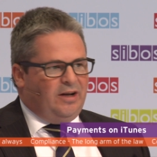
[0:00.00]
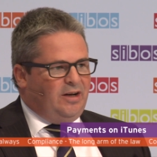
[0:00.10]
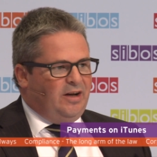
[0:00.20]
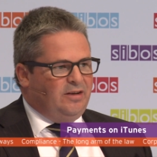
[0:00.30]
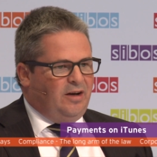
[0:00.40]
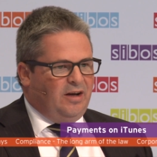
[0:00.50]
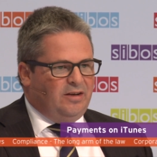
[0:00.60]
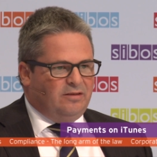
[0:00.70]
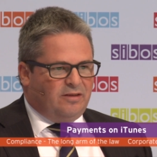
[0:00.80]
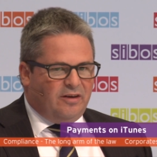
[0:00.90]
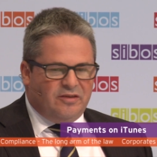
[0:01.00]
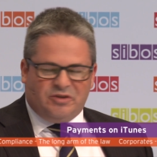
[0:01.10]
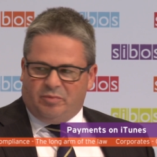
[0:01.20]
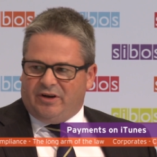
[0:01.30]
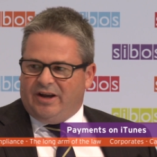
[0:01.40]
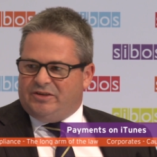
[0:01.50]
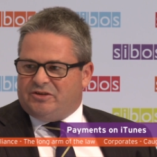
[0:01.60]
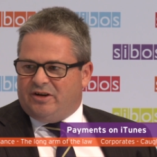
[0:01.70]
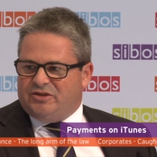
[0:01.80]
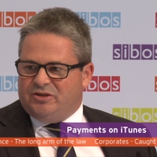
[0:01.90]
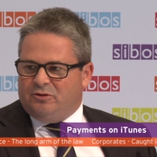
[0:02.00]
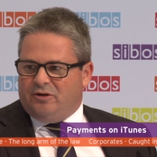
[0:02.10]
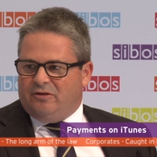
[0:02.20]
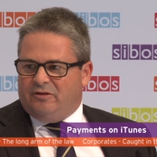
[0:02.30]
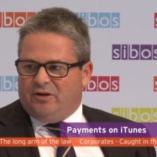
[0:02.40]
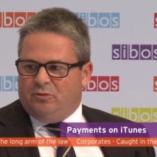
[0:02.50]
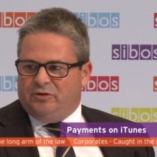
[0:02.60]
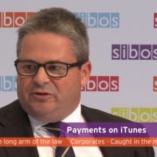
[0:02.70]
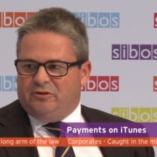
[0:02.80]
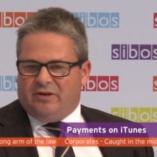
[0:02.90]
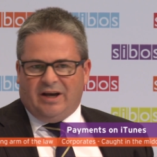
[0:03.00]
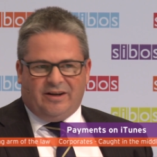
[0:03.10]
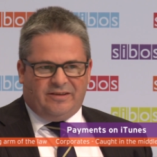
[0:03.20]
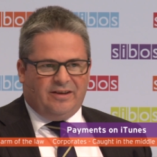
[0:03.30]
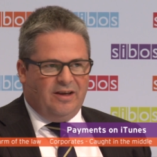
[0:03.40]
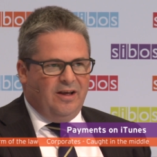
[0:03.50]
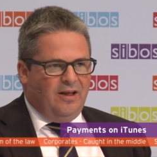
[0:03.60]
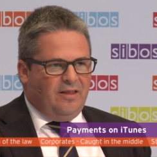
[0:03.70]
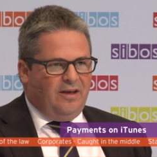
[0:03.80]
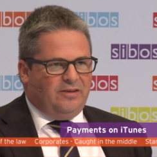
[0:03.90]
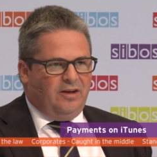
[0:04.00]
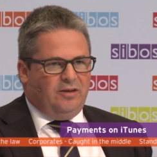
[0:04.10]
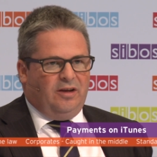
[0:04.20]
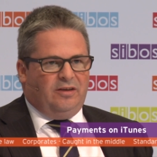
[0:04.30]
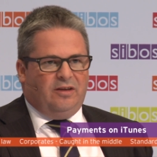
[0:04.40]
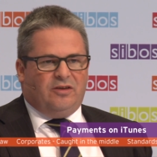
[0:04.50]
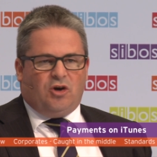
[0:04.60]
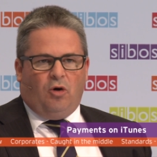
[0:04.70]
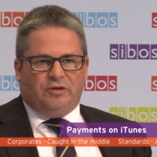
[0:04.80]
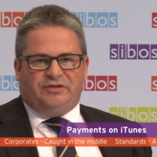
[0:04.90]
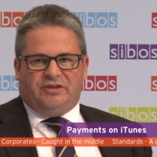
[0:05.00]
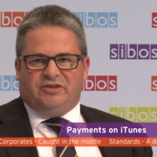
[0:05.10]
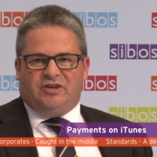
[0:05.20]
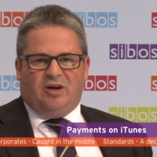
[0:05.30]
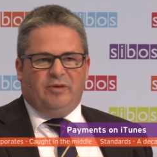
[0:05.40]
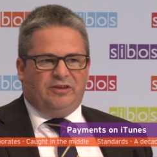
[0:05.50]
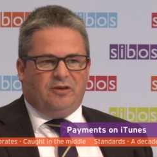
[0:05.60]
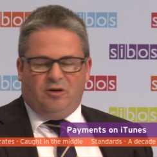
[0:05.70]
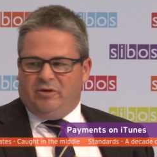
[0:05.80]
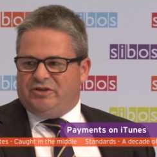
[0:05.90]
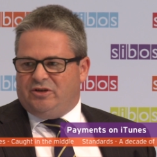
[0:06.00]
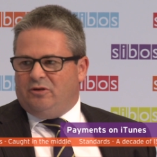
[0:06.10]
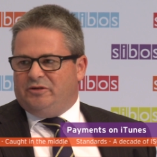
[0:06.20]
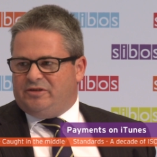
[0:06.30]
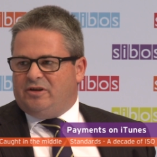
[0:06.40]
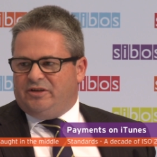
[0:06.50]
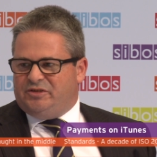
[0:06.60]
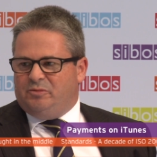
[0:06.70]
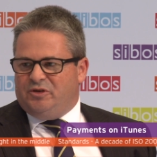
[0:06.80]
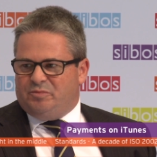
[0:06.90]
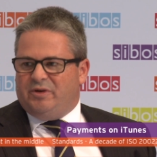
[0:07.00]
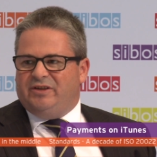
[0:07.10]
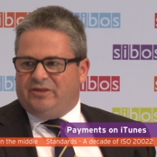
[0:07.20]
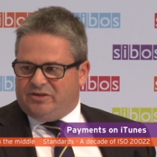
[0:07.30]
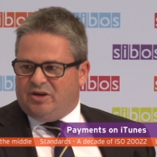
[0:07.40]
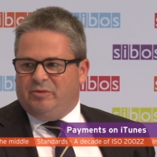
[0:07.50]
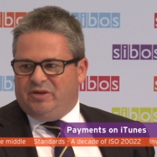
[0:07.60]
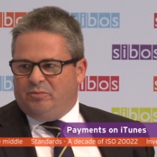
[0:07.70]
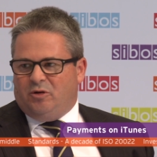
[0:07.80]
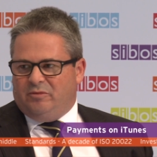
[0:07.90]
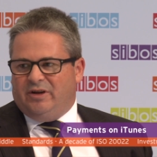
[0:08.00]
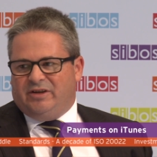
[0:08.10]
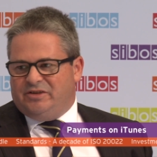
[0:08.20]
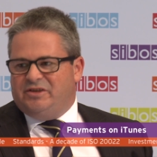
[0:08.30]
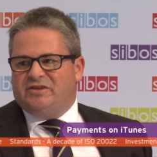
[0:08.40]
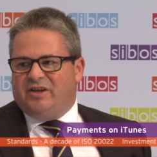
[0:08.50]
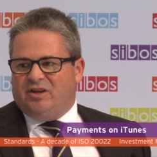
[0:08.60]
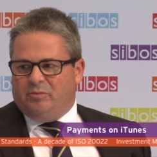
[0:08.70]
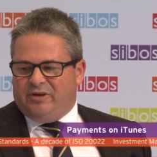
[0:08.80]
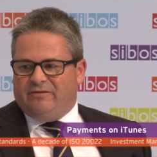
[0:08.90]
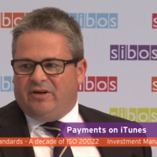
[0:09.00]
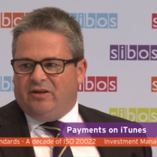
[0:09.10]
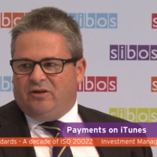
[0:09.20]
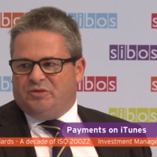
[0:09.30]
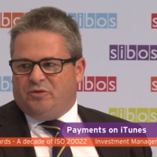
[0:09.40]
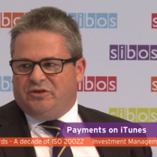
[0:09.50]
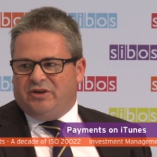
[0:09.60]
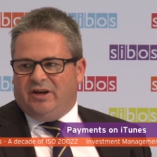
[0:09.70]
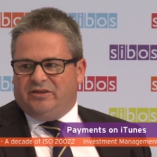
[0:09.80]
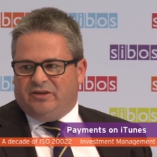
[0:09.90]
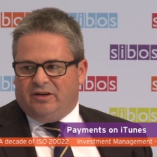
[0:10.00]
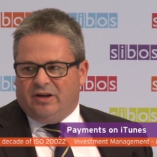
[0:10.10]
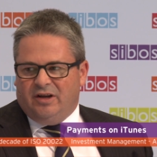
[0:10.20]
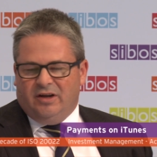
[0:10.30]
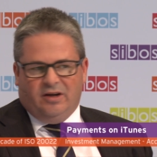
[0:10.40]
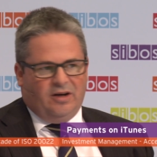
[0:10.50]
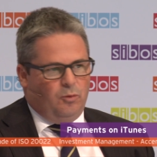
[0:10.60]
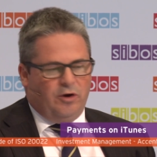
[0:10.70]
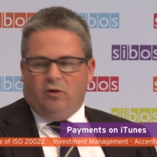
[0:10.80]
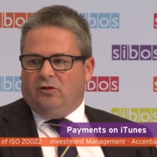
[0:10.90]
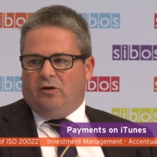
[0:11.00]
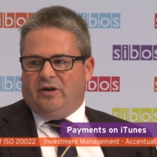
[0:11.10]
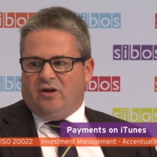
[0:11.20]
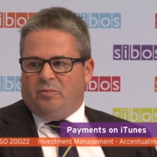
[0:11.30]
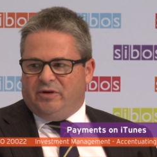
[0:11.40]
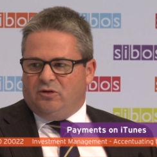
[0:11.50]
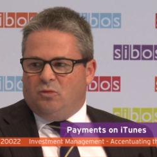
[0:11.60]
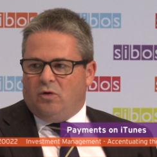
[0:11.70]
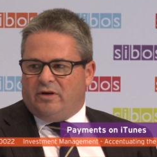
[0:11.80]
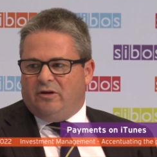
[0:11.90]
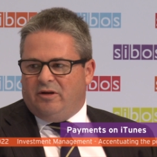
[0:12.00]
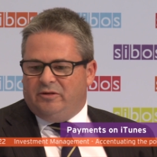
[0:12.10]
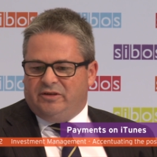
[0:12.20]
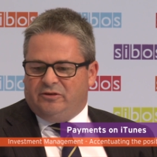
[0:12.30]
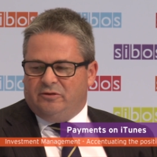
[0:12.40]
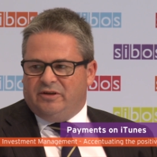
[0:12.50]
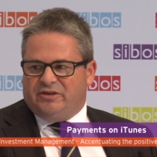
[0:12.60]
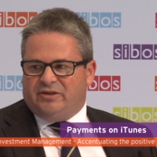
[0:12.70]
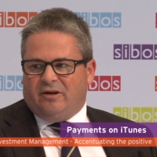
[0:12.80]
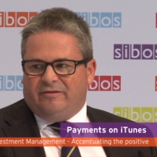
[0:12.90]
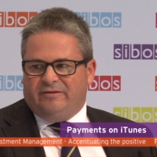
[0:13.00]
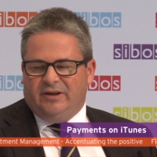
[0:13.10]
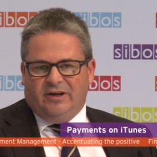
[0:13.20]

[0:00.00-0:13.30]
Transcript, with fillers: And, and, and kind of there's a bit of head-scratching going on around how we'll do that. And I think uh, it, it, the cost doesn't come into how much it costs customers, but it does come into bottom line, because these end up being very large projects, and uh, we all lawyer up and go and work out how to do this stuff.